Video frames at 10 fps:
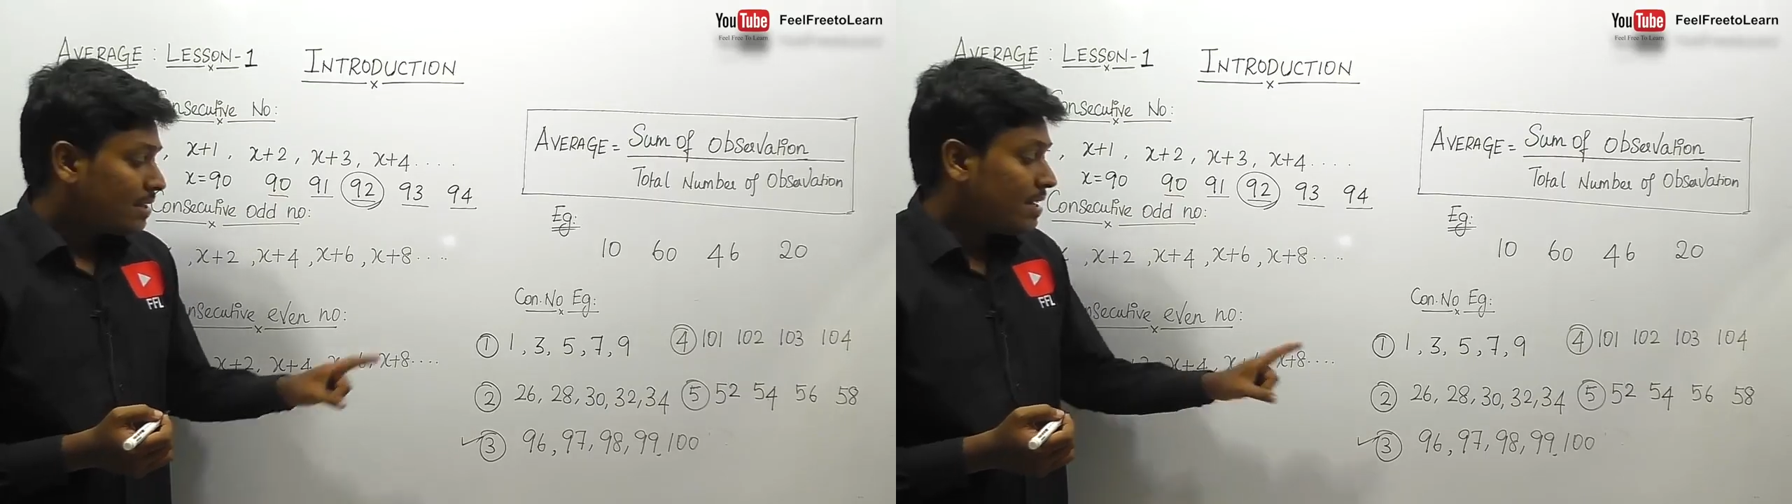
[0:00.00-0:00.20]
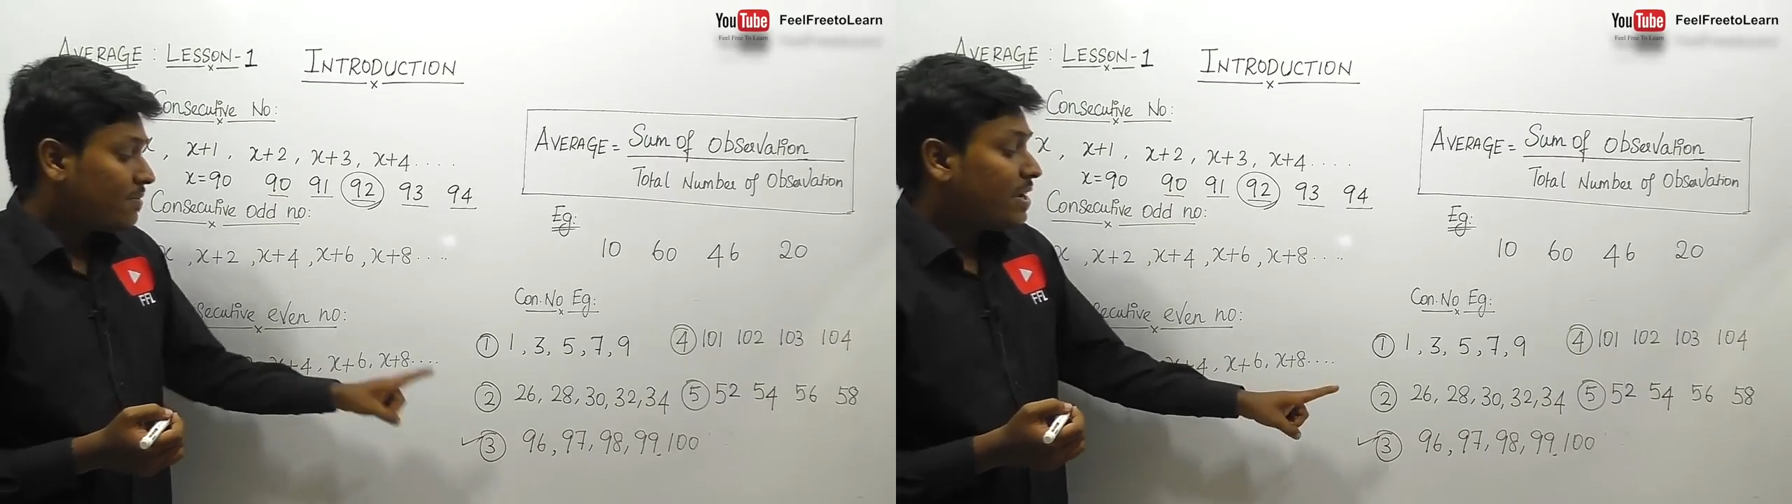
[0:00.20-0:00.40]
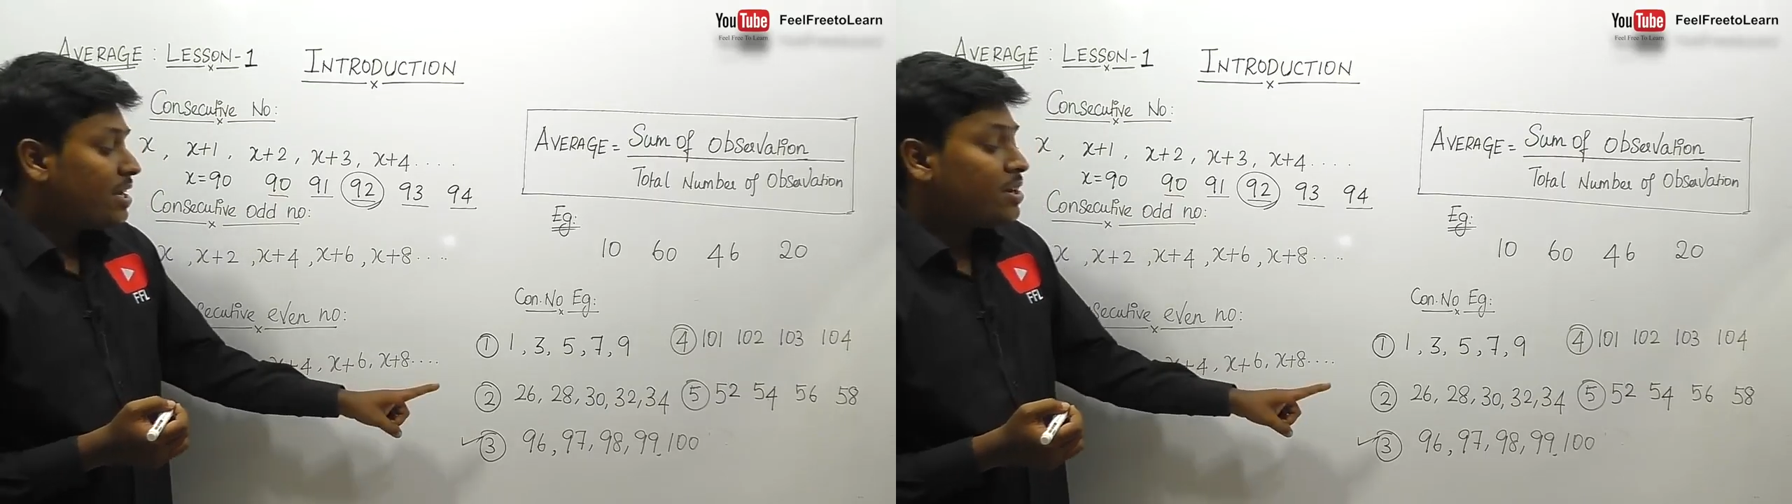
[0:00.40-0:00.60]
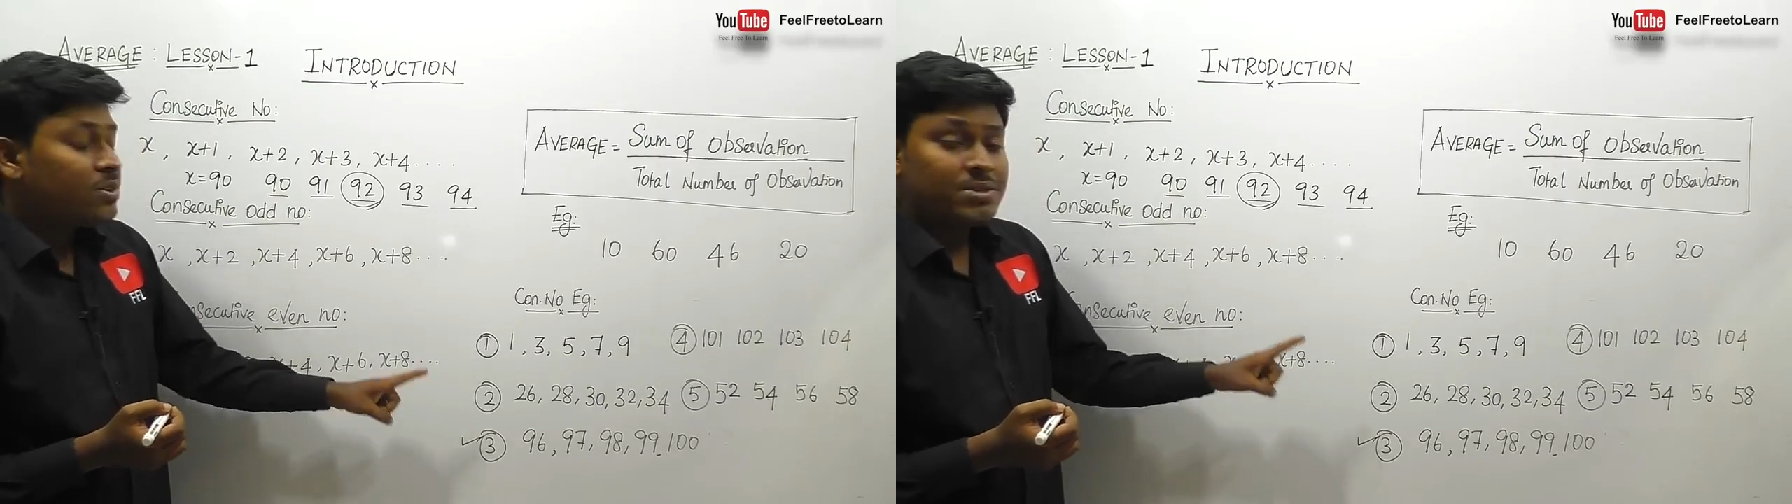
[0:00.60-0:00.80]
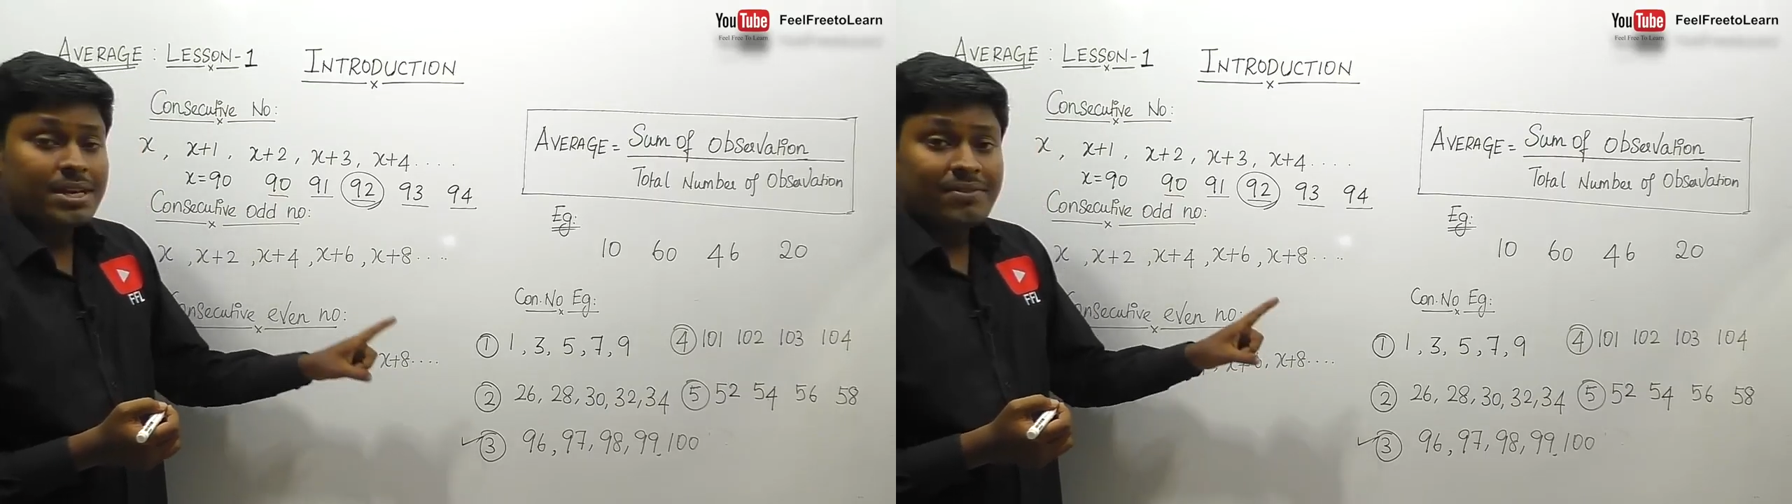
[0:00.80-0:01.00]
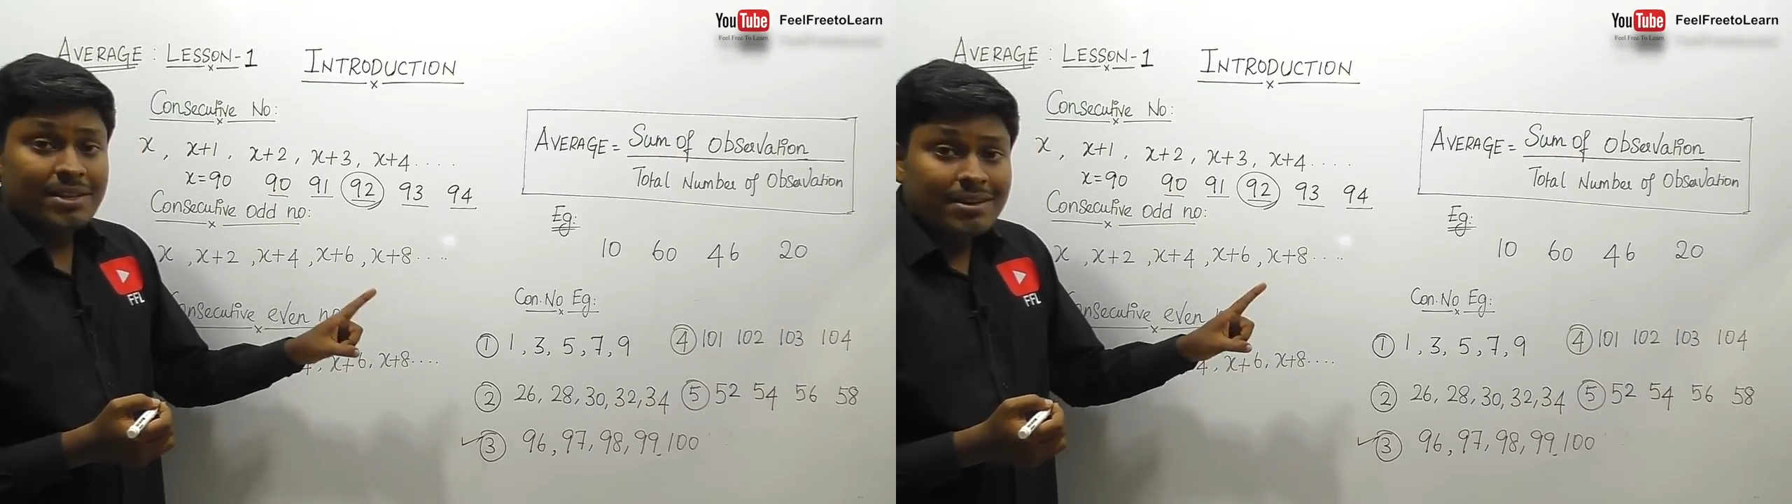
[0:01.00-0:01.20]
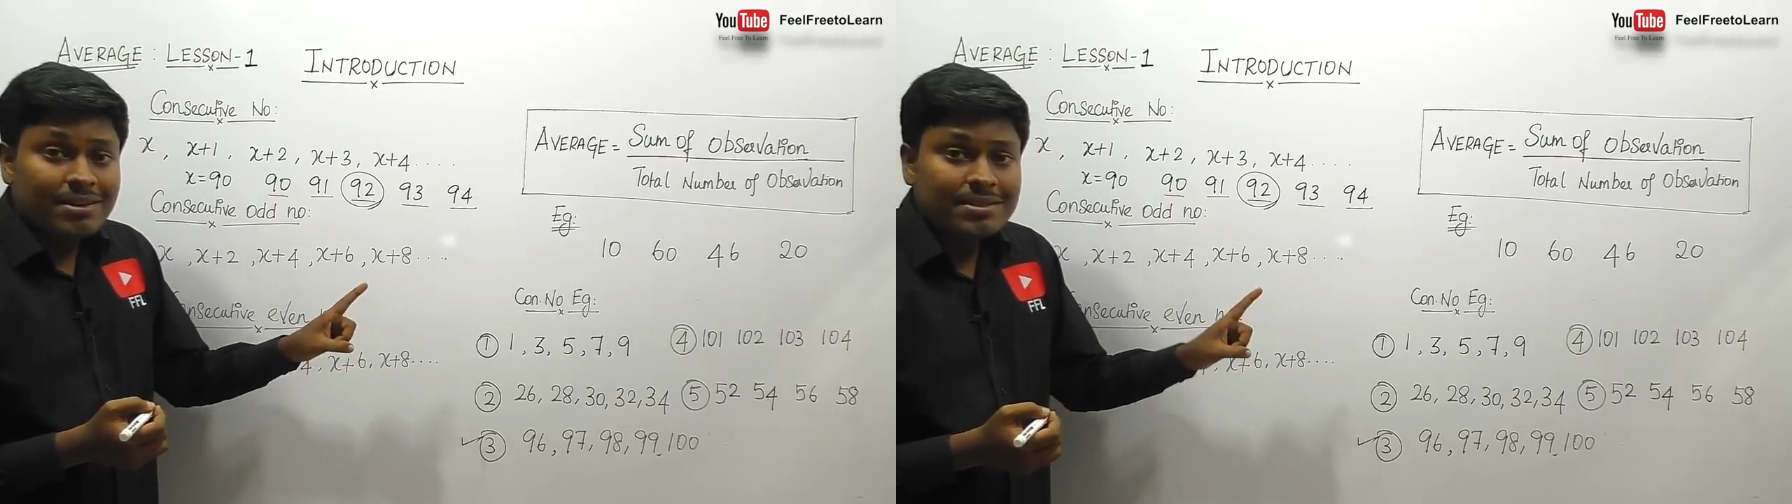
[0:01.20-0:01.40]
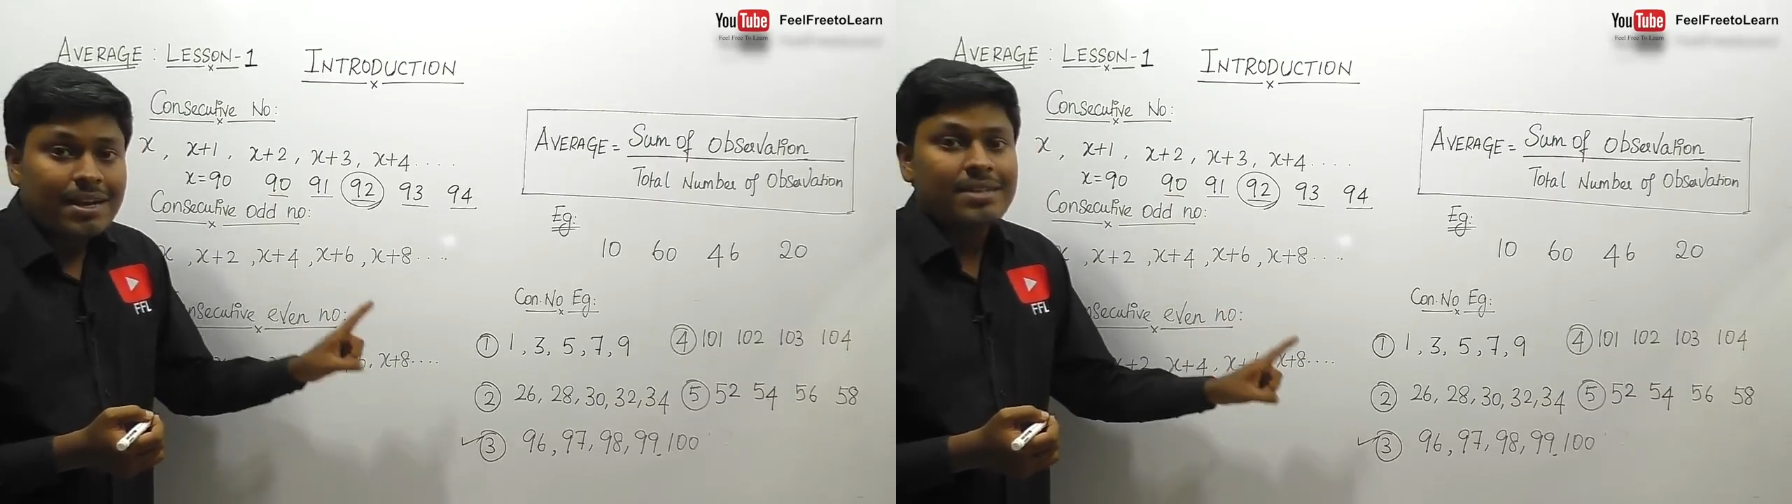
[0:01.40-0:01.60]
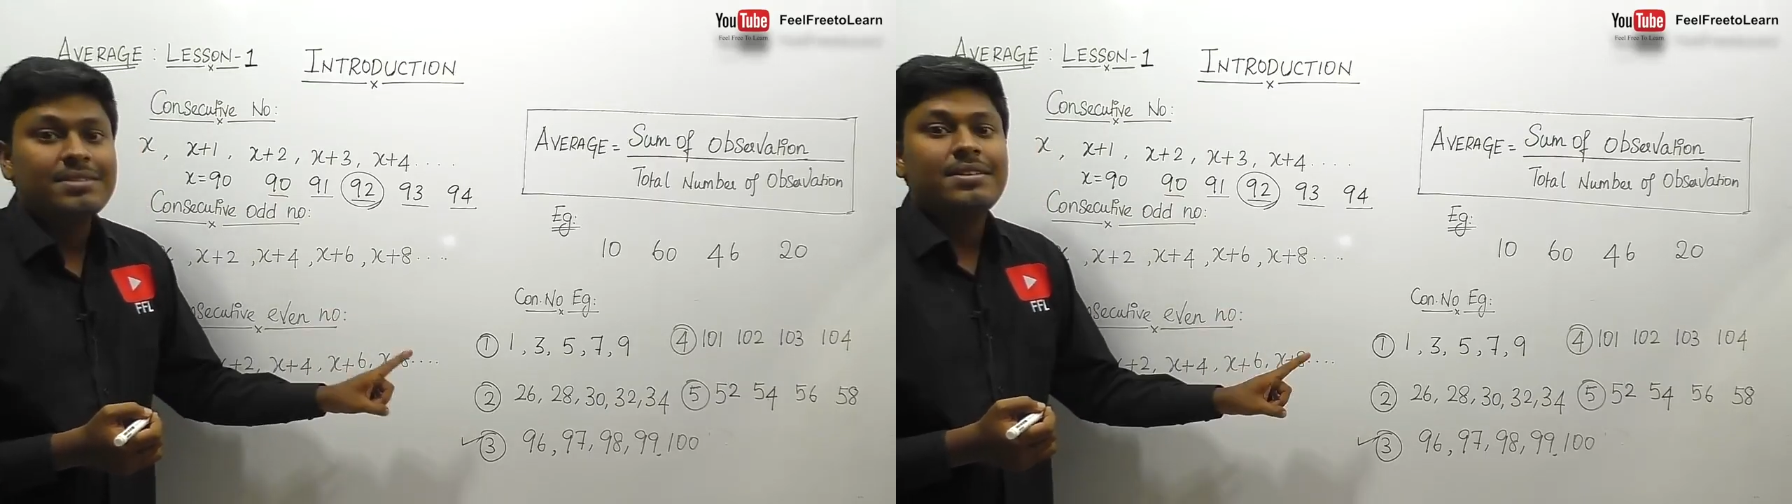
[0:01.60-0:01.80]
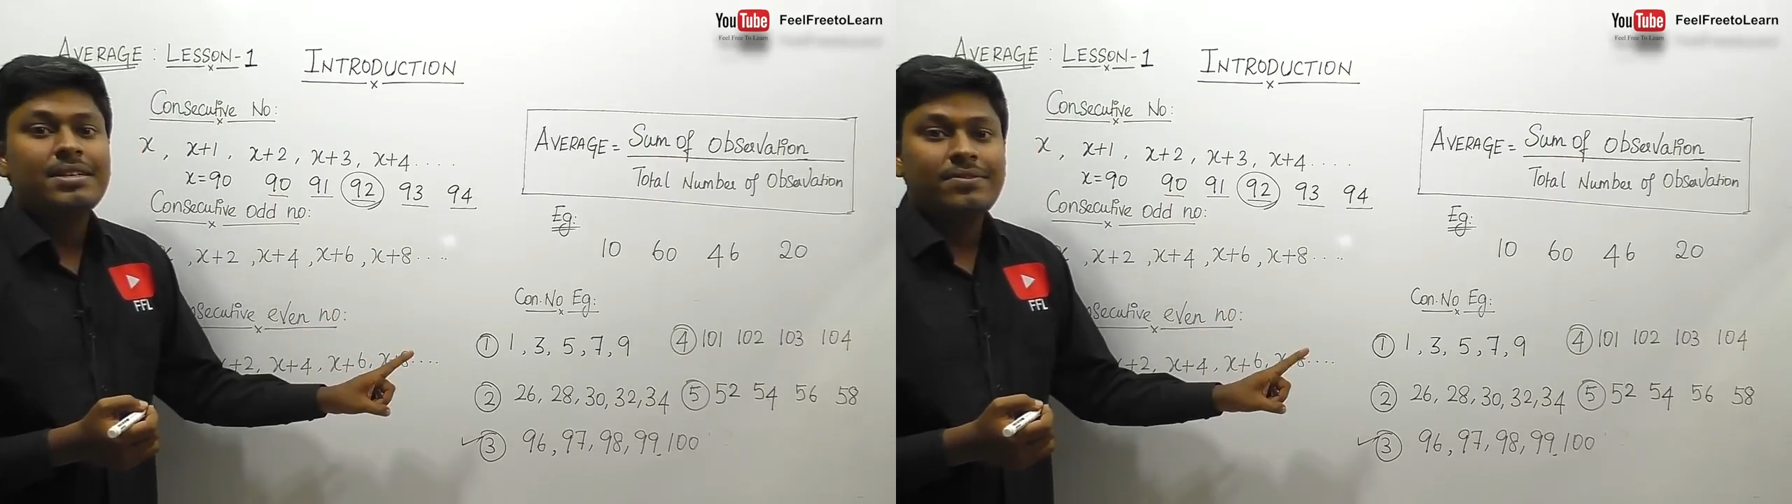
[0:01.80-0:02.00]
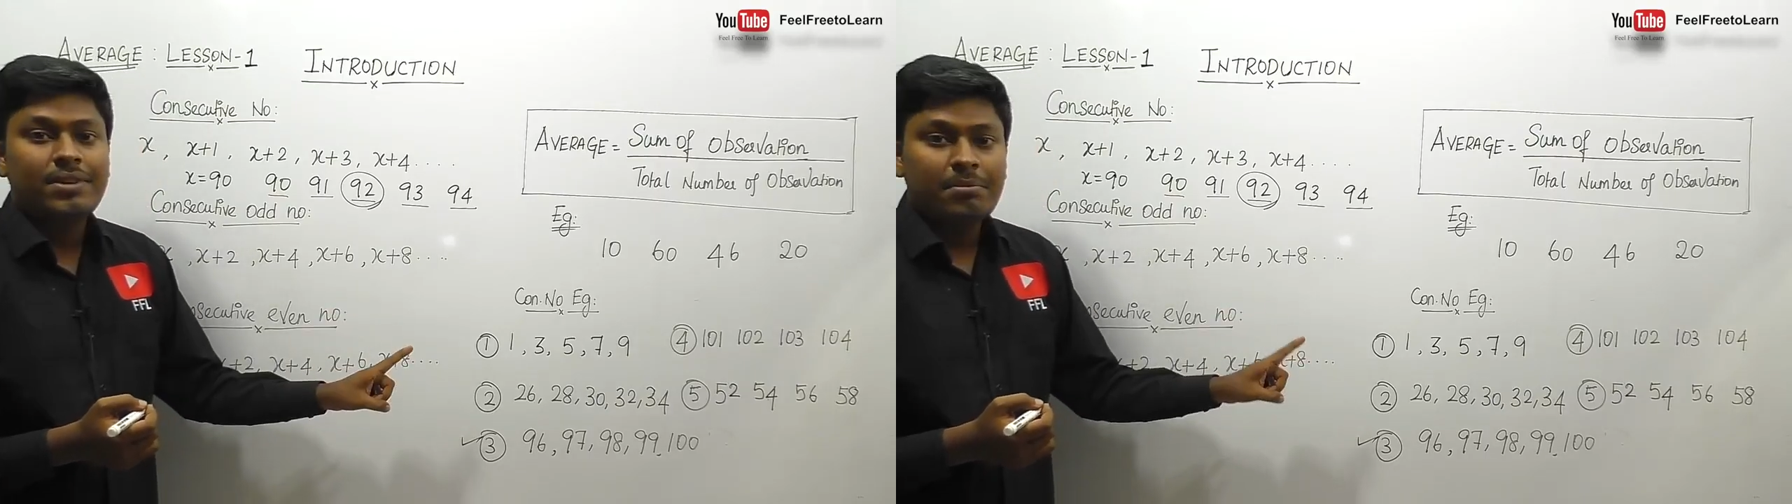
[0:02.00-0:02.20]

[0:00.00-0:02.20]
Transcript: then we need to check whether it is a consecutive